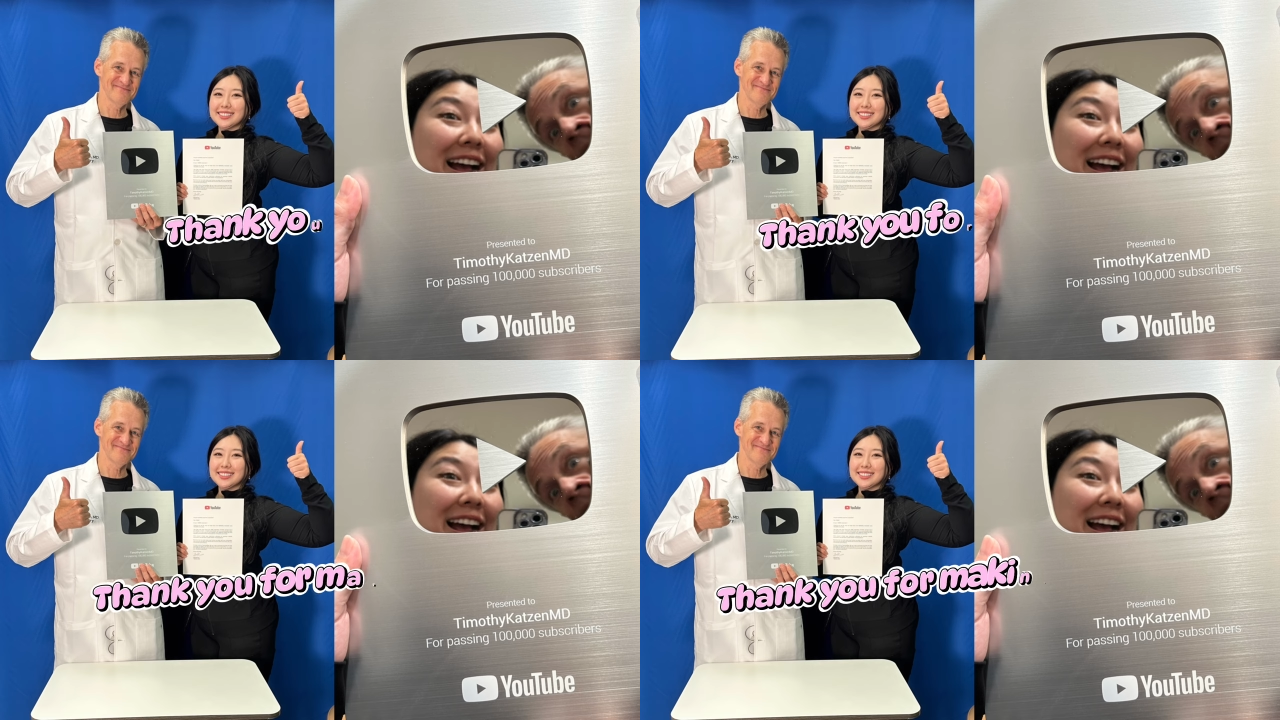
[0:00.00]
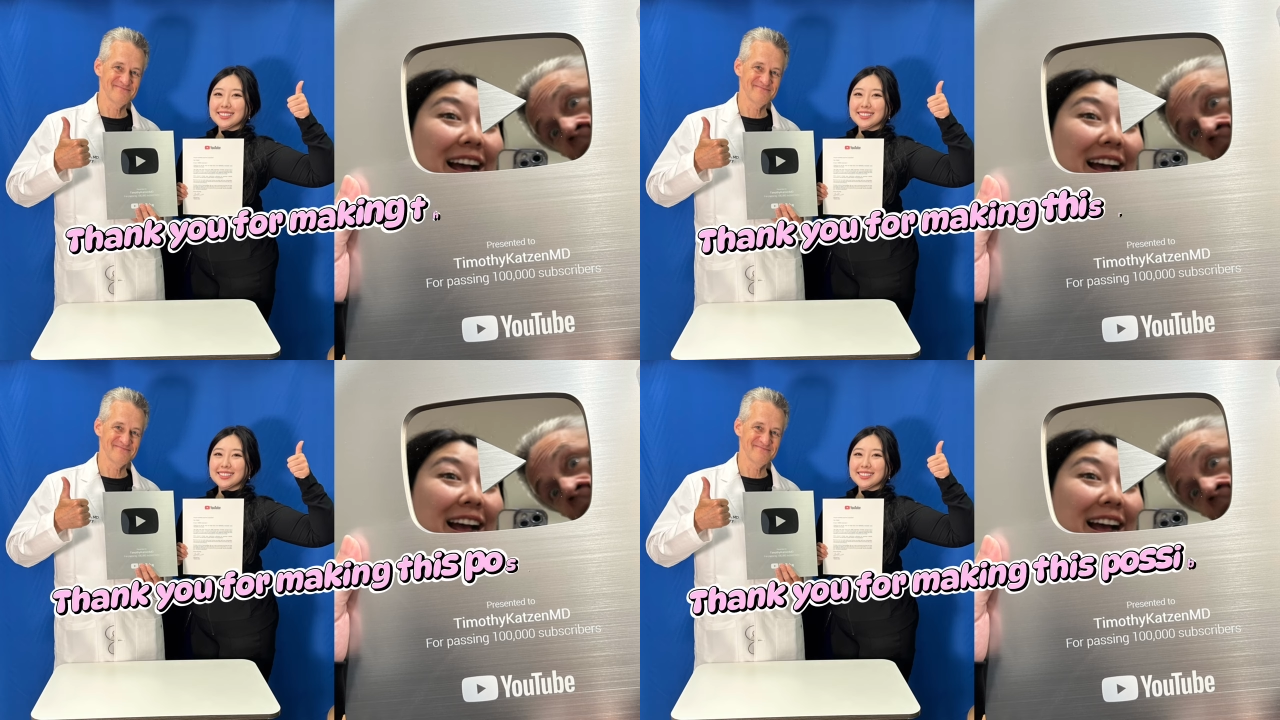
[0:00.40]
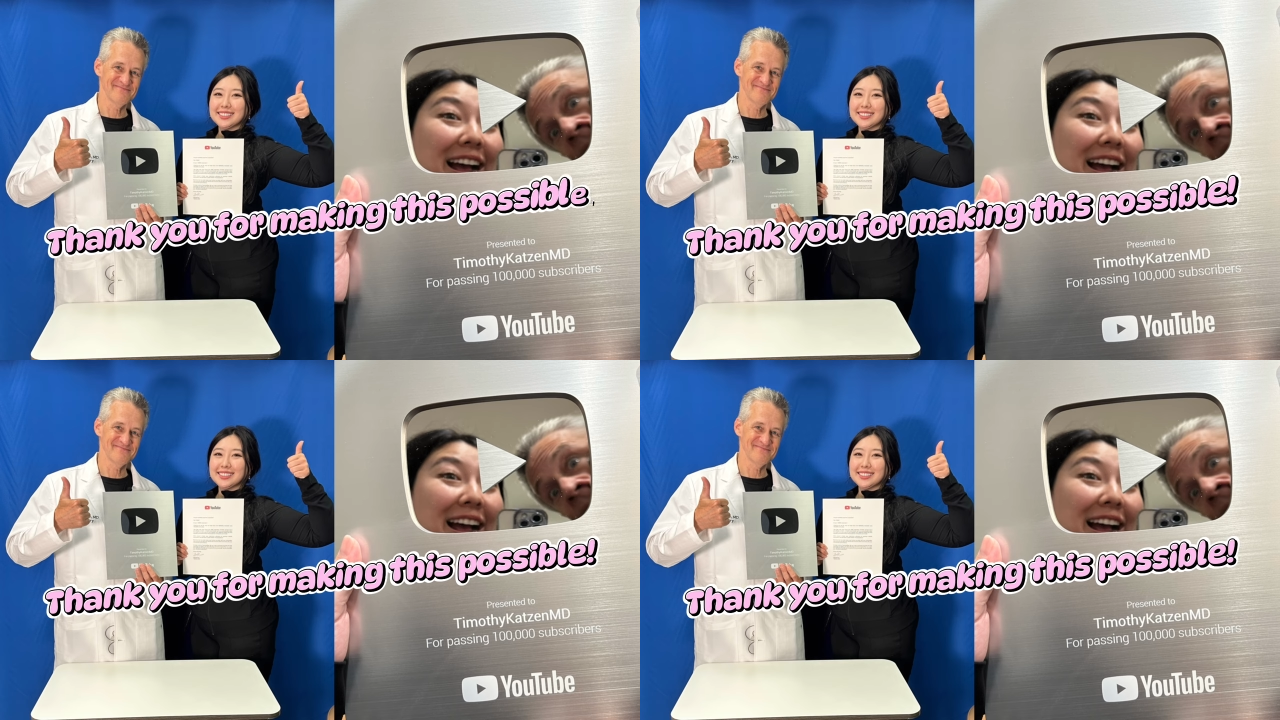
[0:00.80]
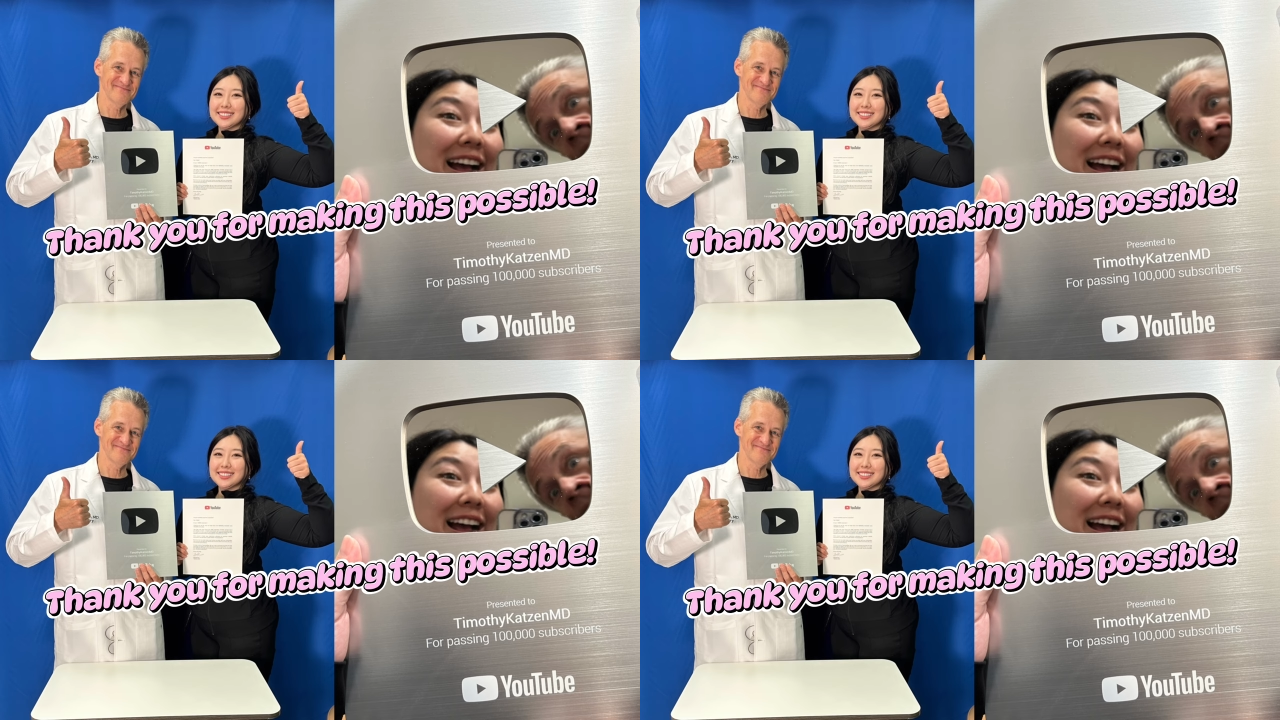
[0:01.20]

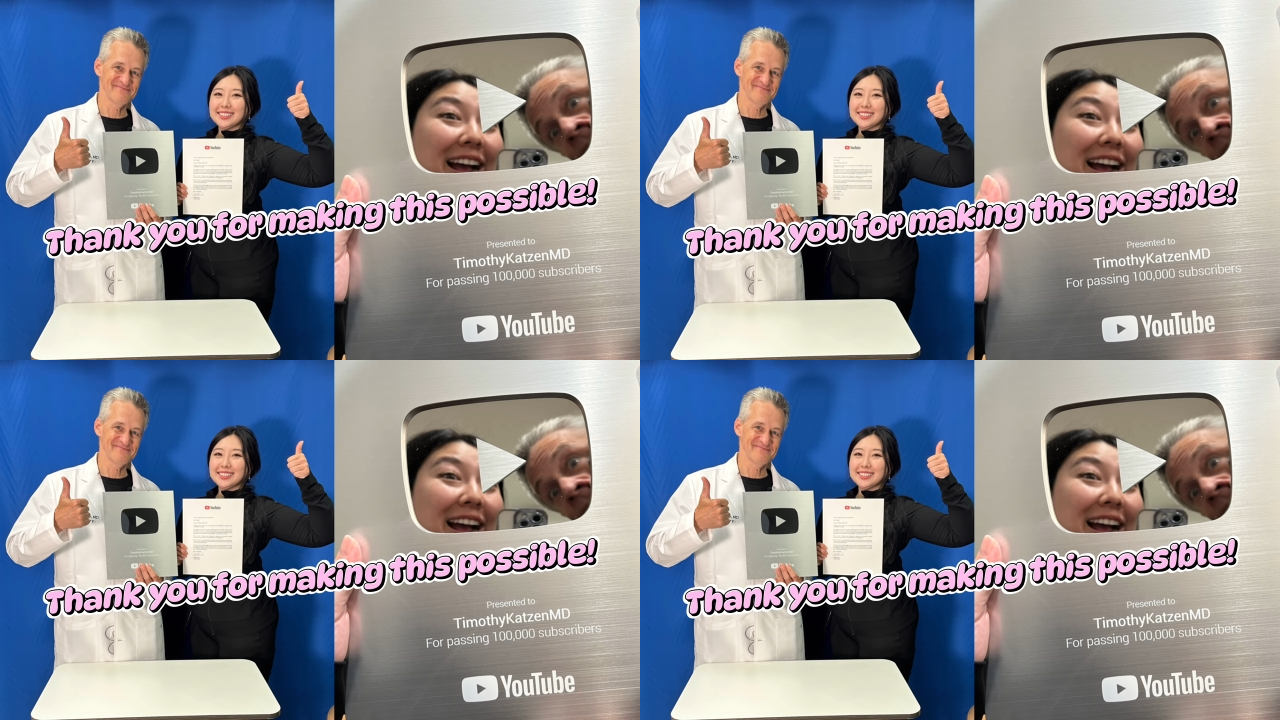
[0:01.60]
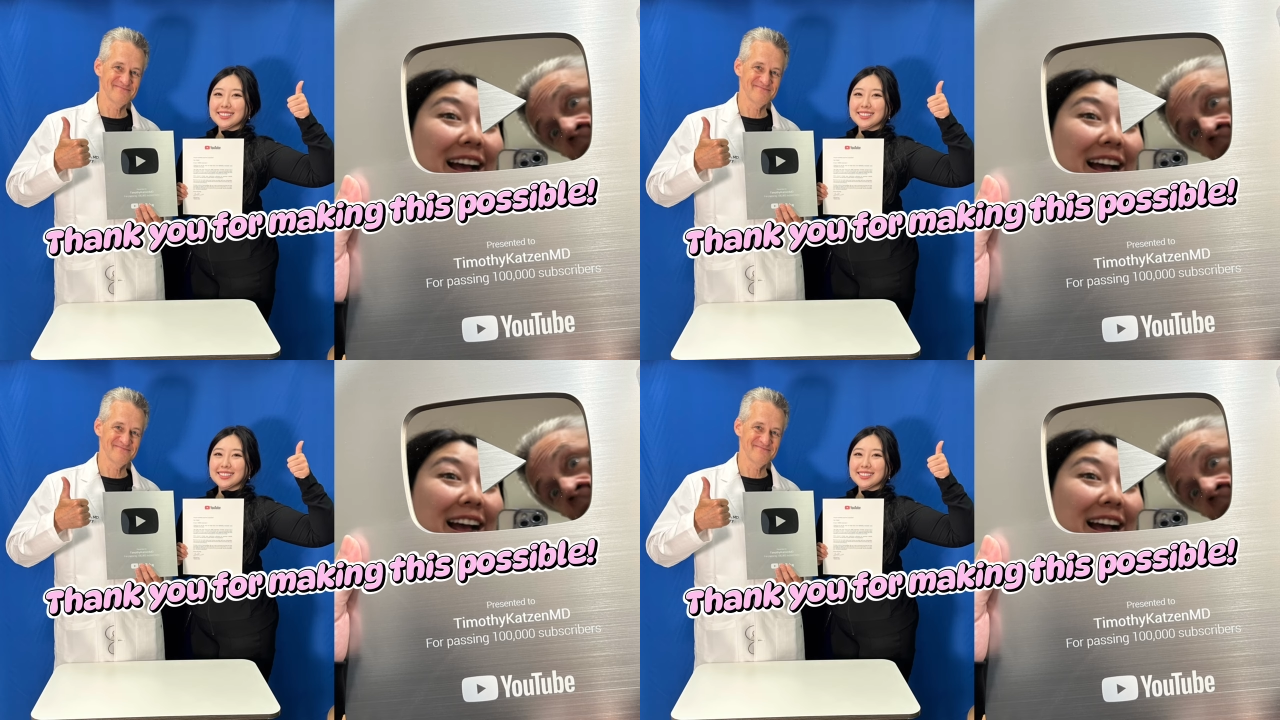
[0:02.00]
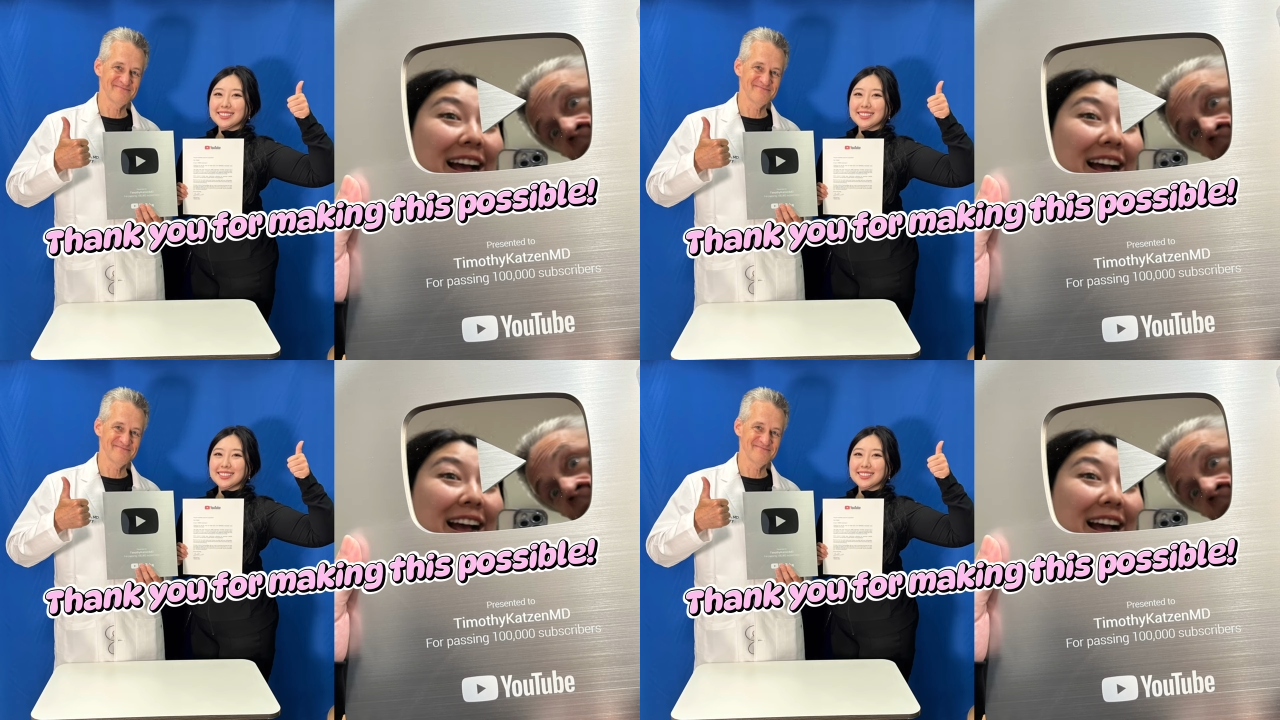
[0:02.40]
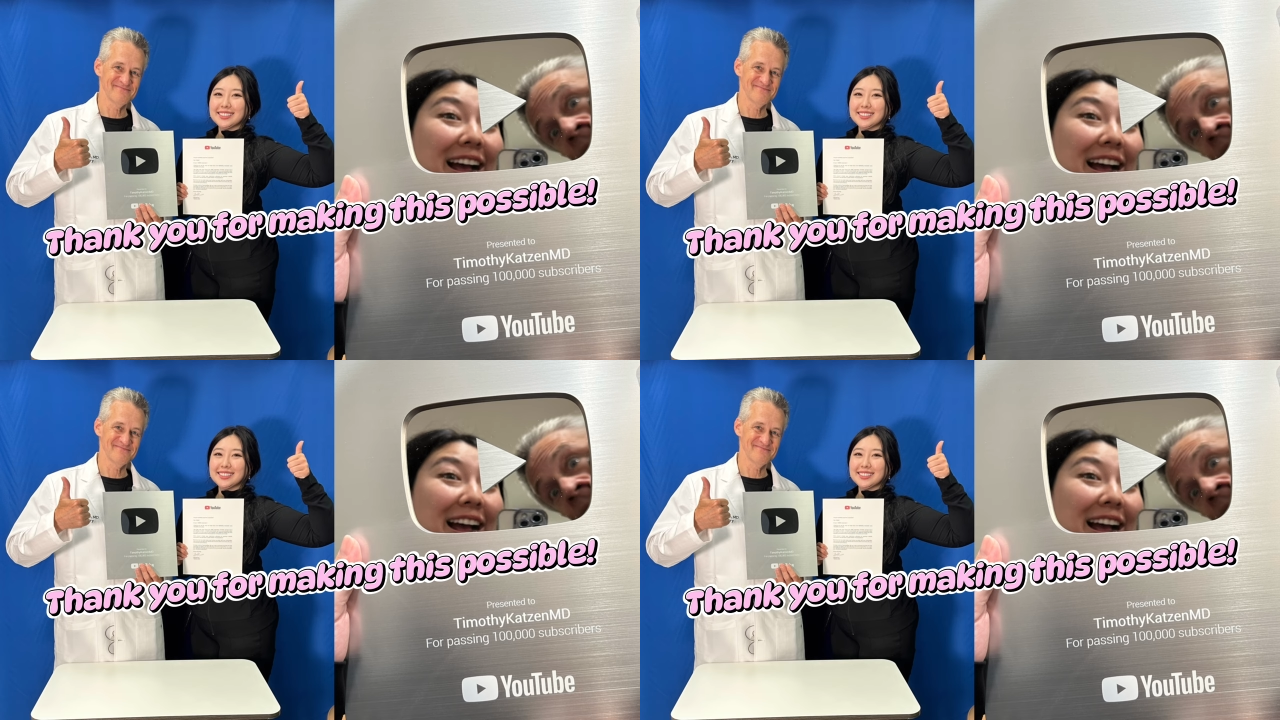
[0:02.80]

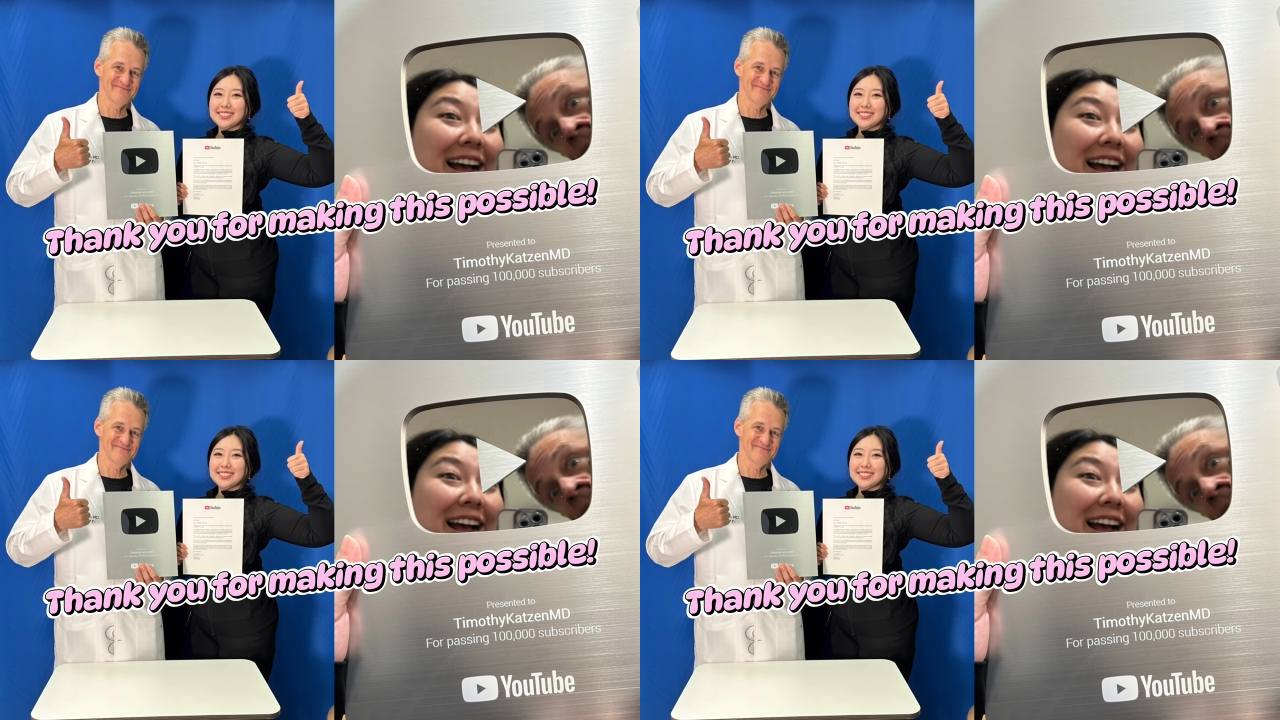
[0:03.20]
[no speech]